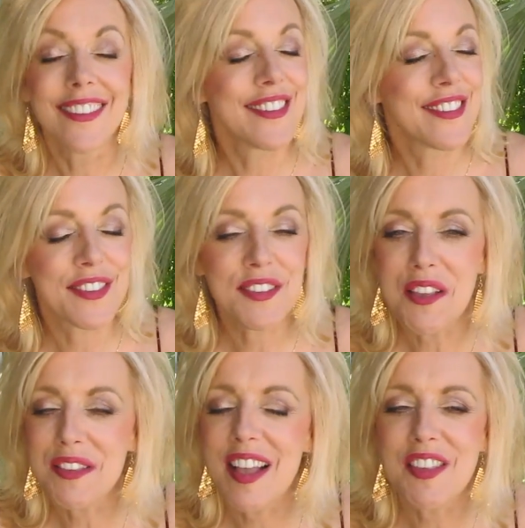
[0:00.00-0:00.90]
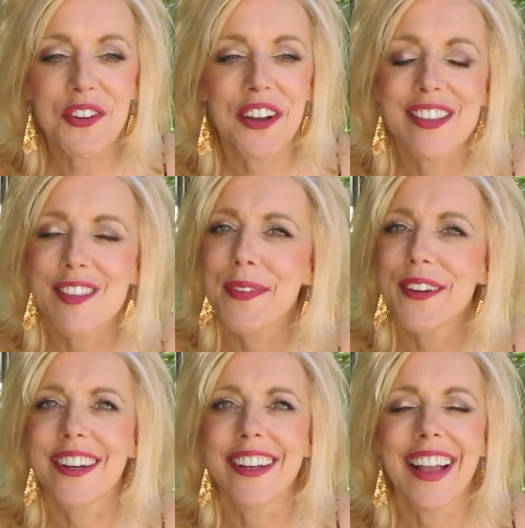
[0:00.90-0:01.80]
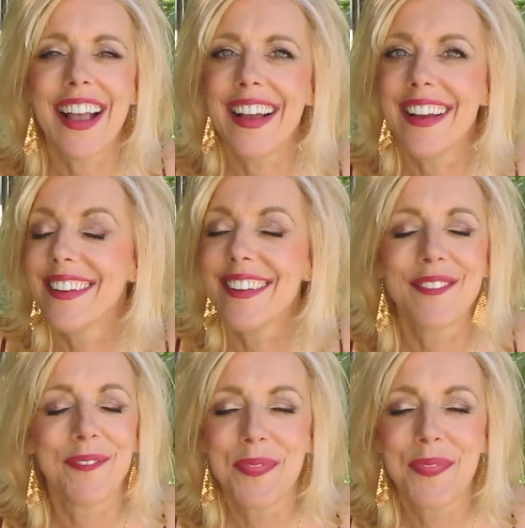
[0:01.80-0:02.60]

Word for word: She's just got such great spirit, and